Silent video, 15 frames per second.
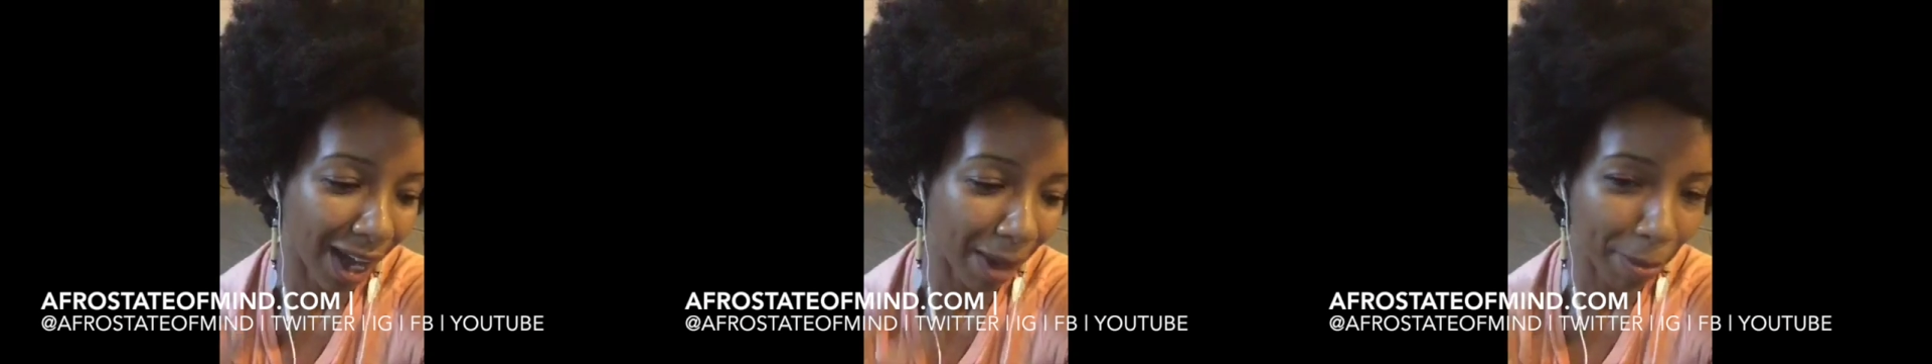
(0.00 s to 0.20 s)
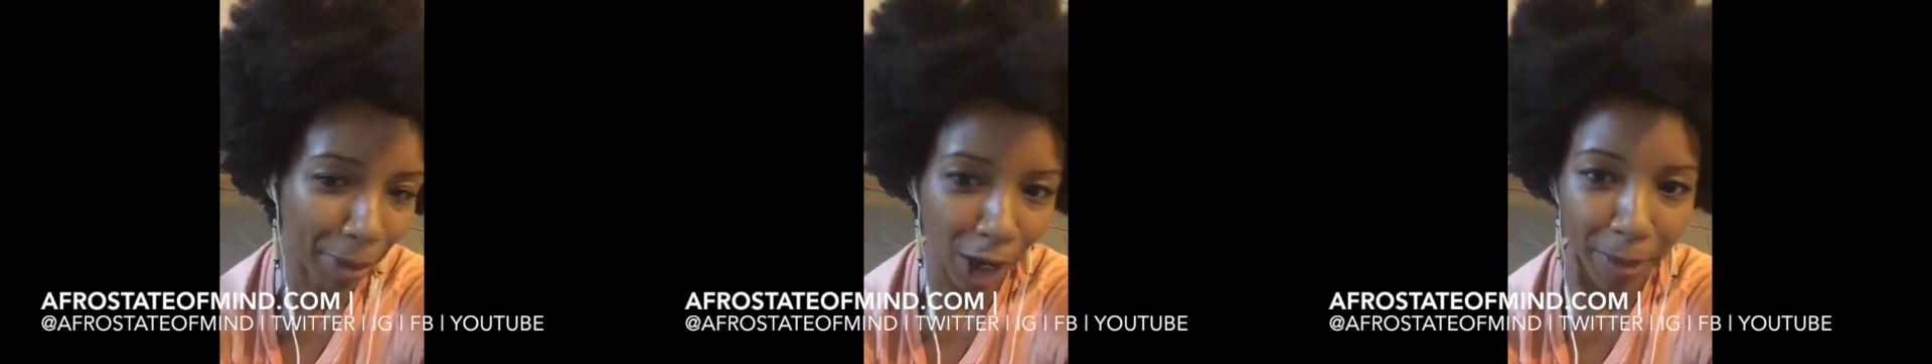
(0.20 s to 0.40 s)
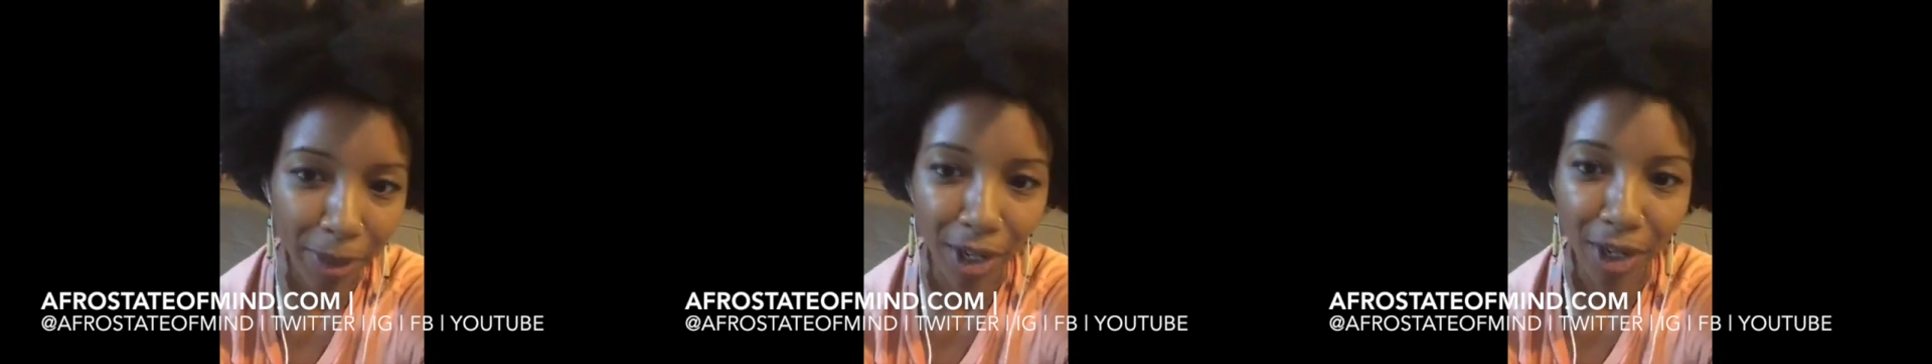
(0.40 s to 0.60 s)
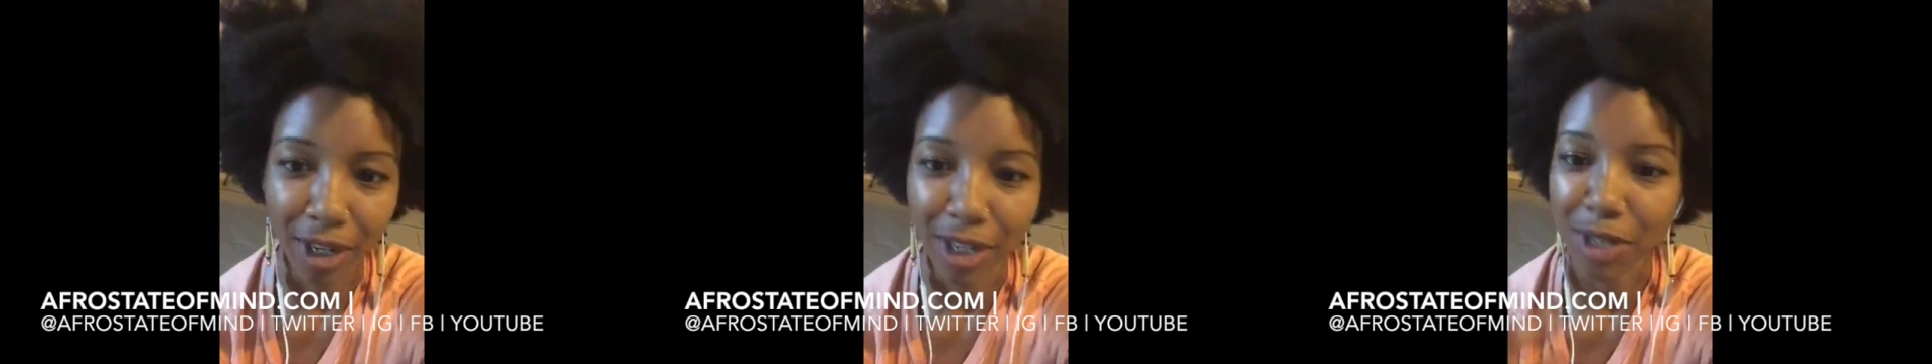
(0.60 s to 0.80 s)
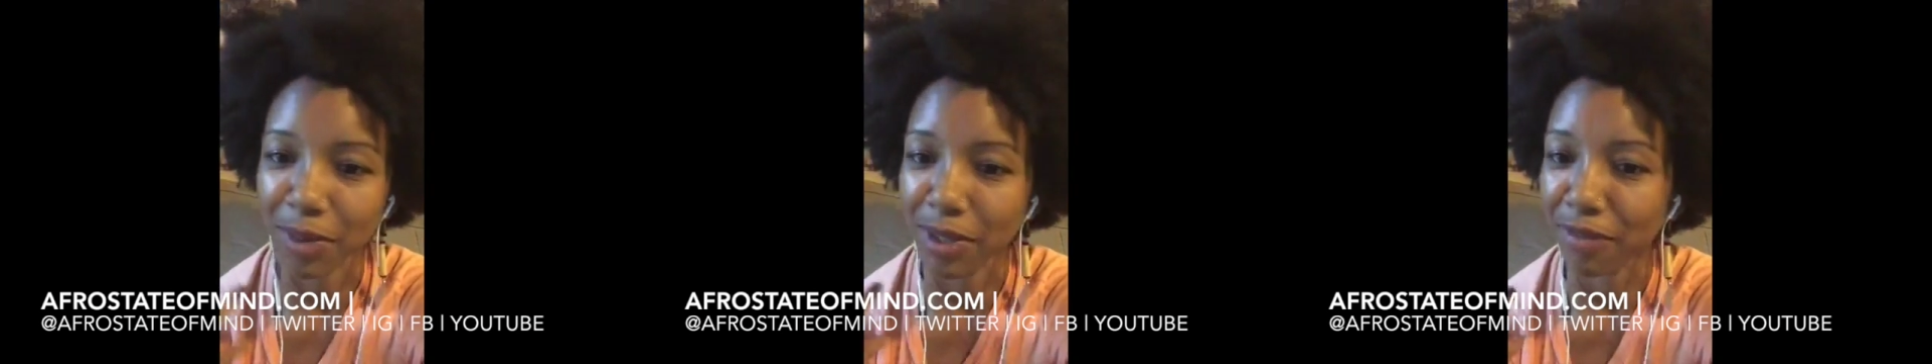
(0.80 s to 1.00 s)
Barbie
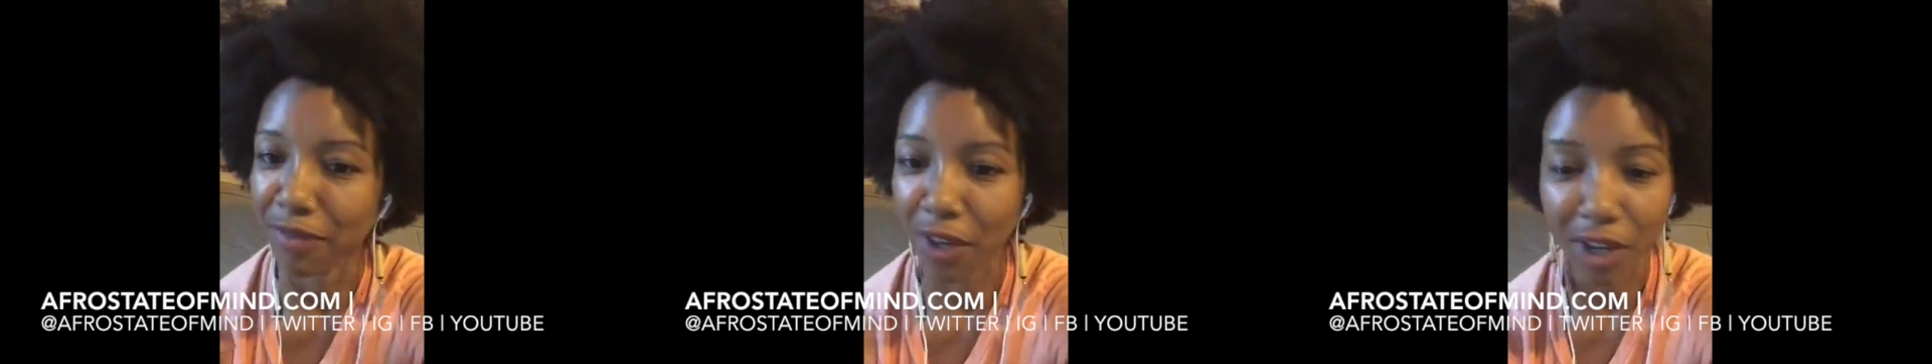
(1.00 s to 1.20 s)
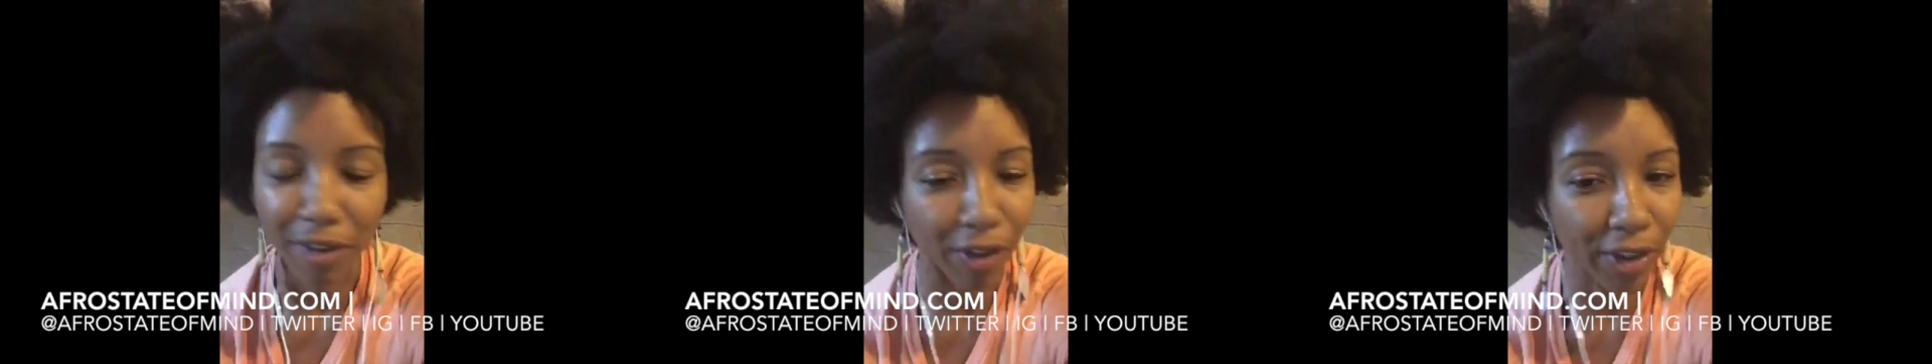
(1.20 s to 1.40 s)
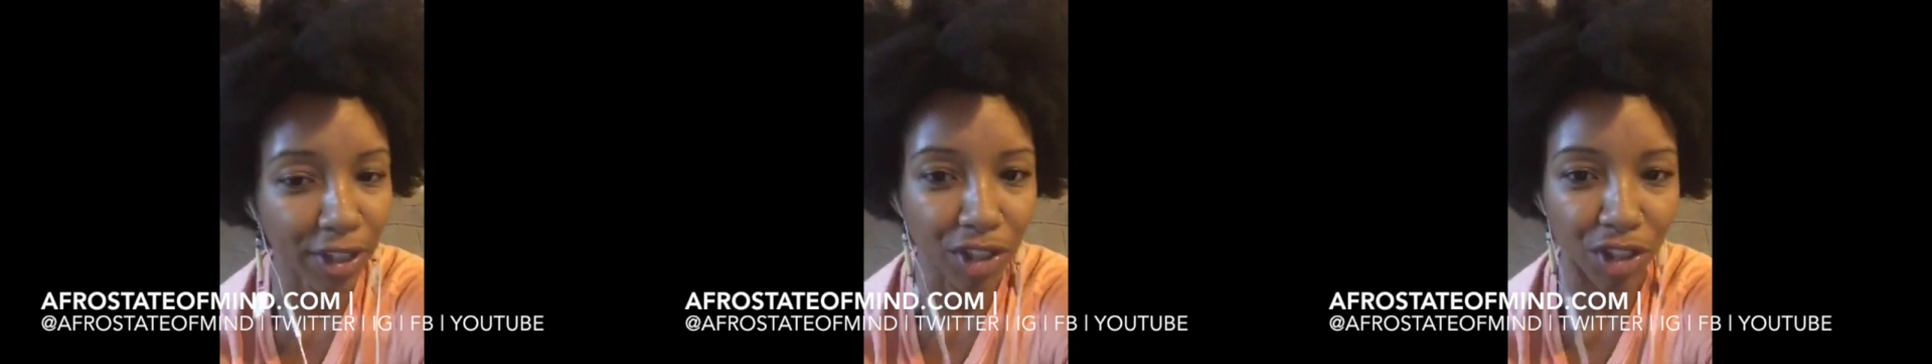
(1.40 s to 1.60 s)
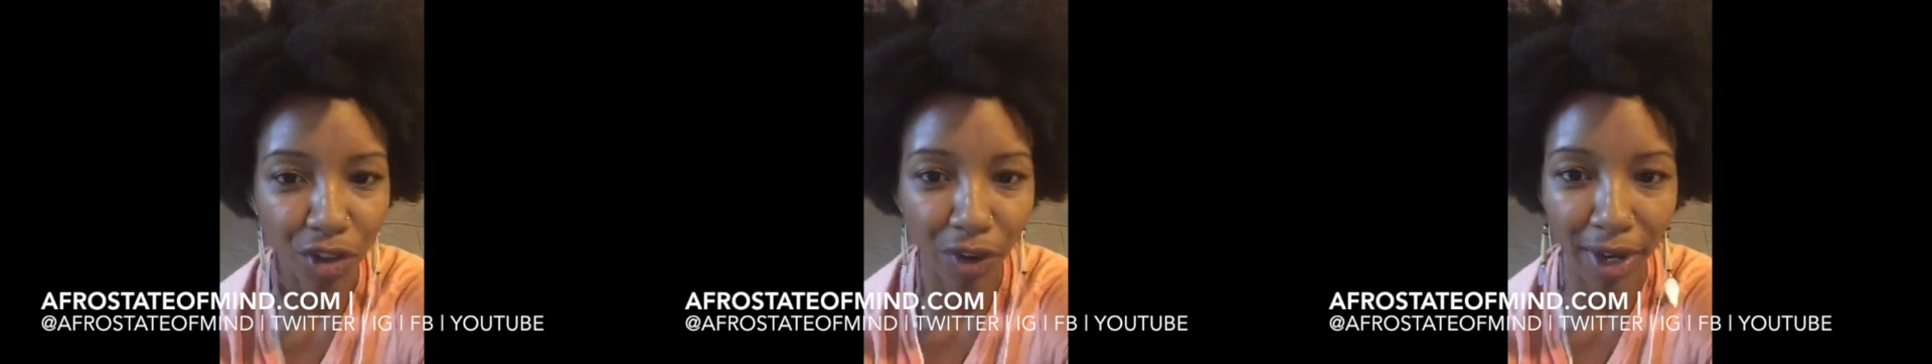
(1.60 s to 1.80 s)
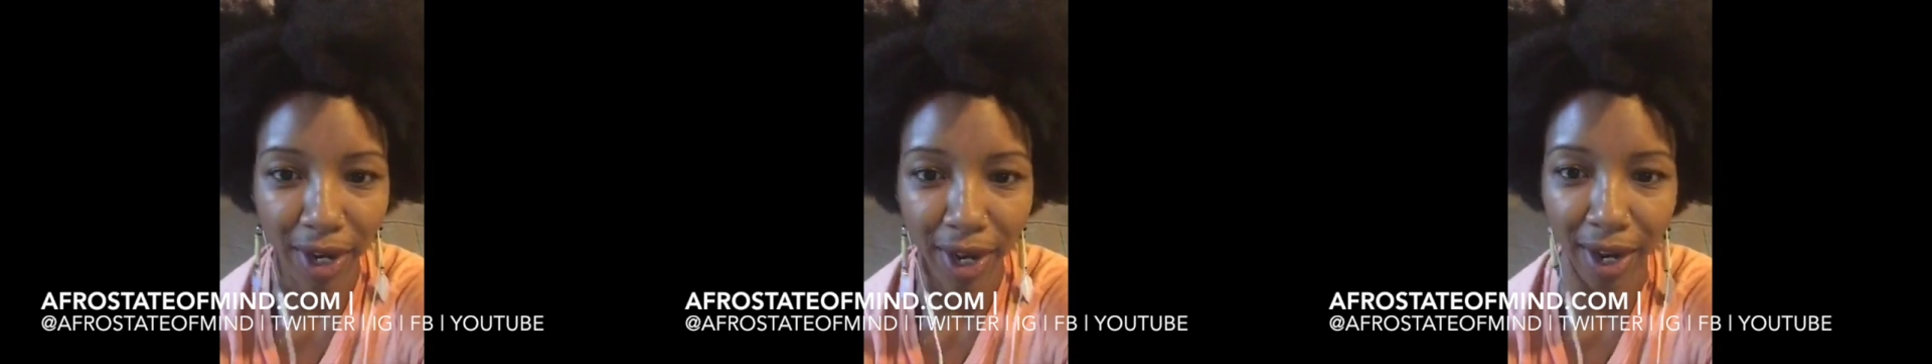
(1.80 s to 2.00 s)
dolls with very, very
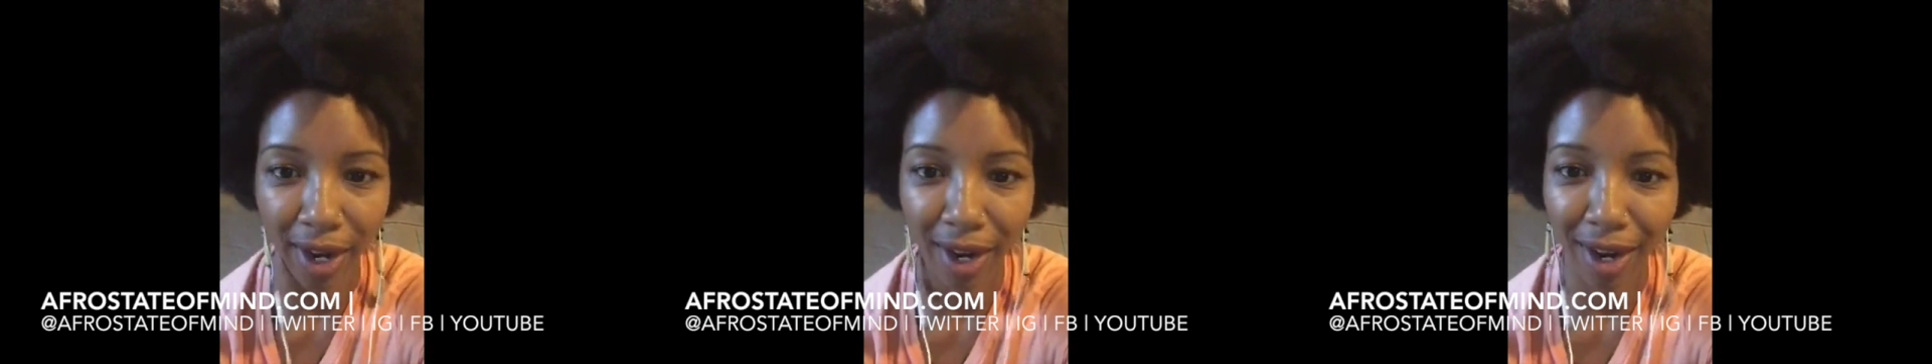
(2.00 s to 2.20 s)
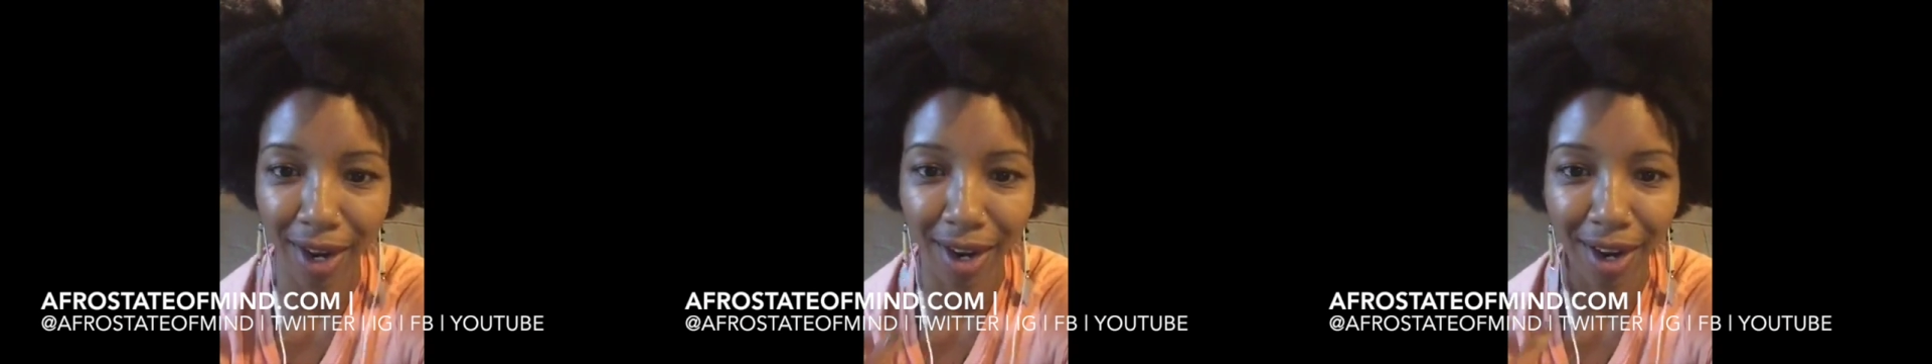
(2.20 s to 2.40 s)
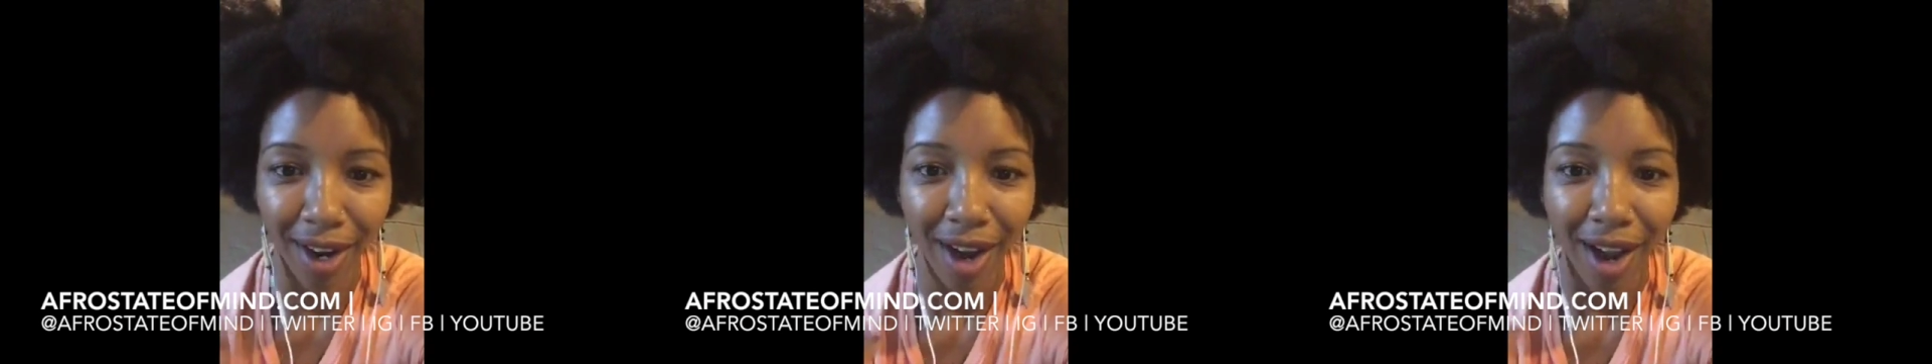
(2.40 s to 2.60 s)
straight hair.